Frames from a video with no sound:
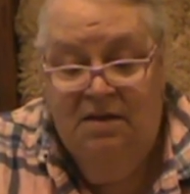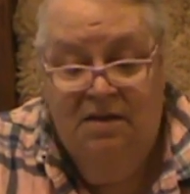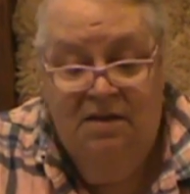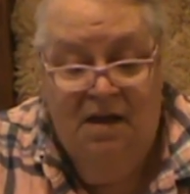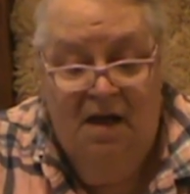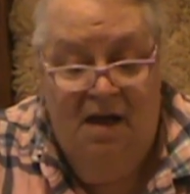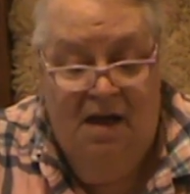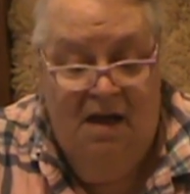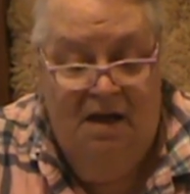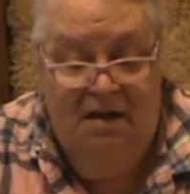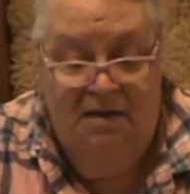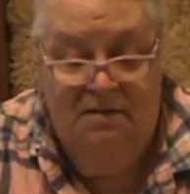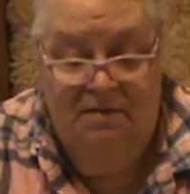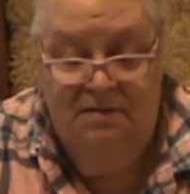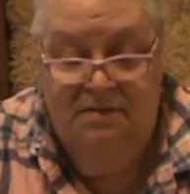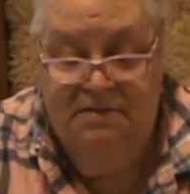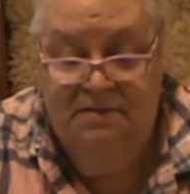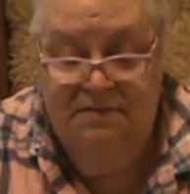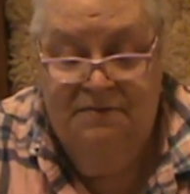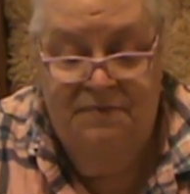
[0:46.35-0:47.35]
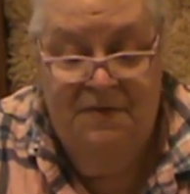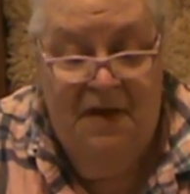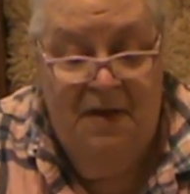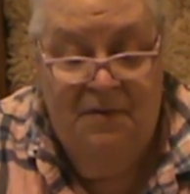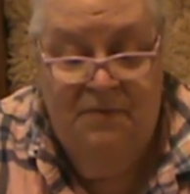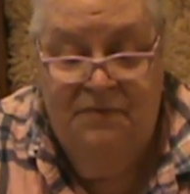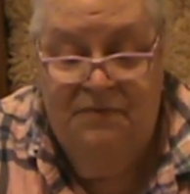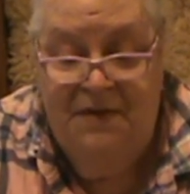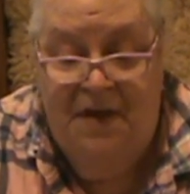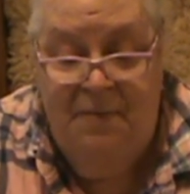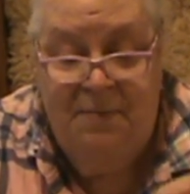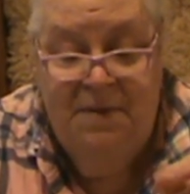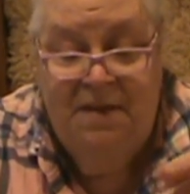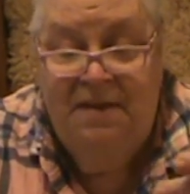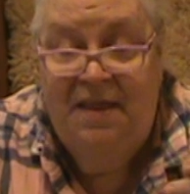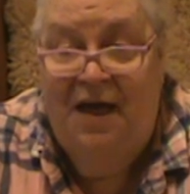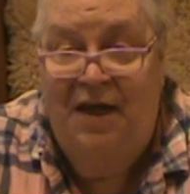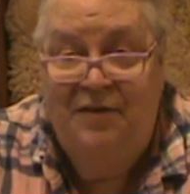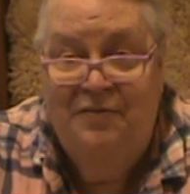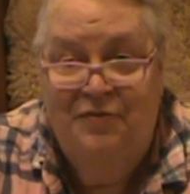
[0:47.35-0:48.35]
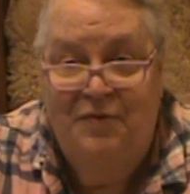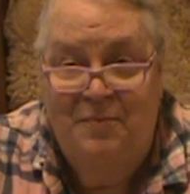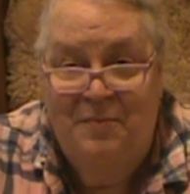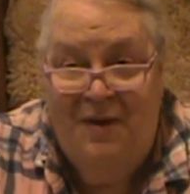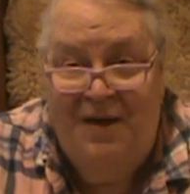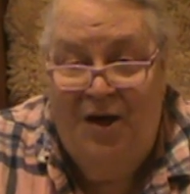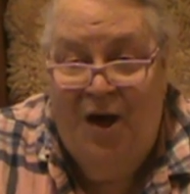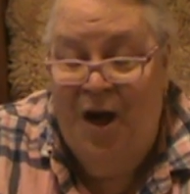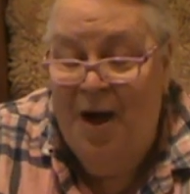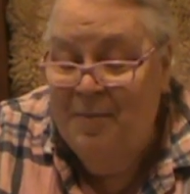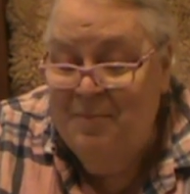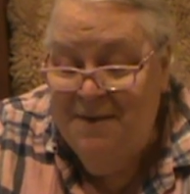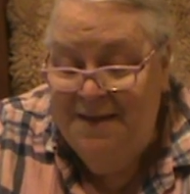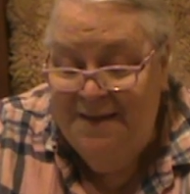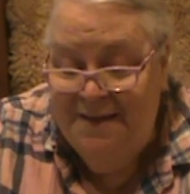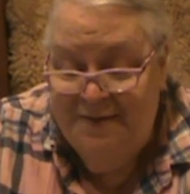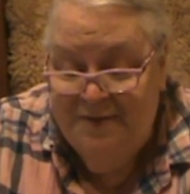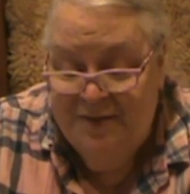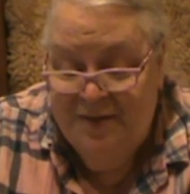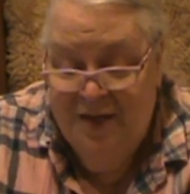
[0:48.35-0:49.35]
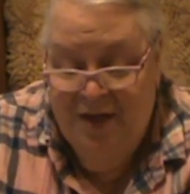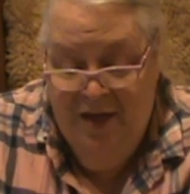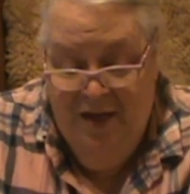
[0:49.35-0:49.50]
family life, for my hobbies,